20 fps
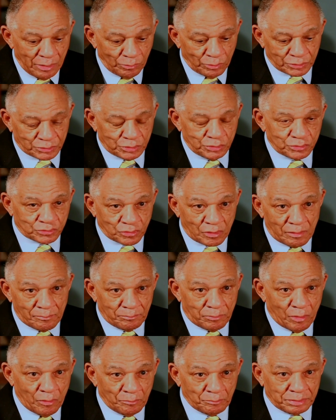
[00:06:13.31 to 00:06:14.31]
we're two
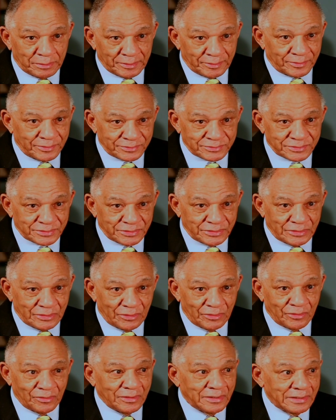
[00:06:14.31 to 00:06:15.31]
trombone players, you
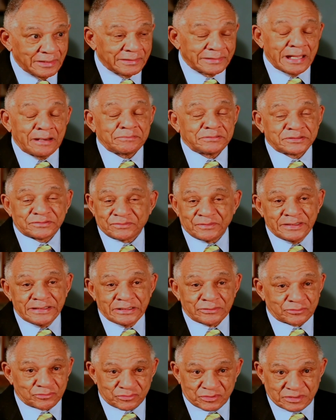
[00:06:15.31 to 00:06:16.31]
know. That was
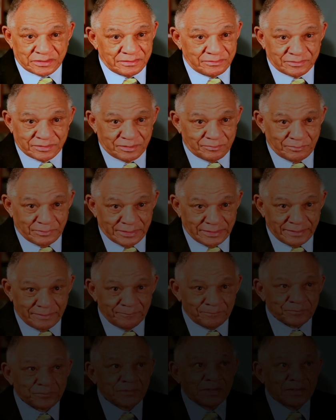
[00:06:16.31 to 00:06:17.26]
interesting to me.